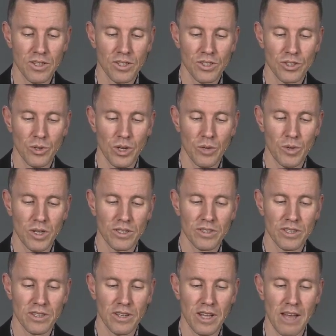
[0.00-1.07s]
So, anyways,
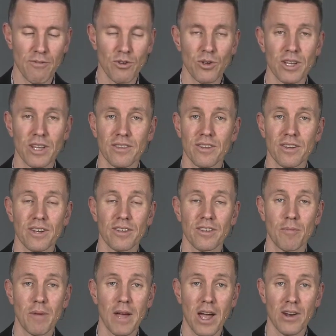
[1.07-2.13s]
have a look at
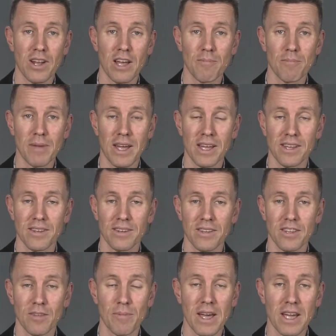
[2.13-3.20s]
the paradigm back
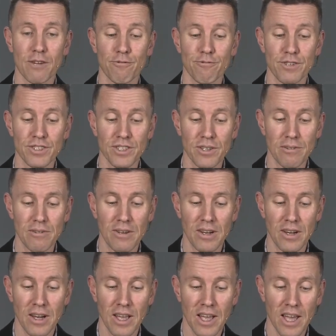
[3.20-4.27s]
in the back of Fisher,
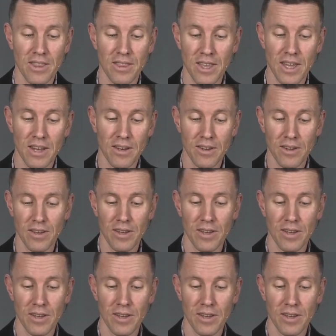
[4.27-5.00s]
and then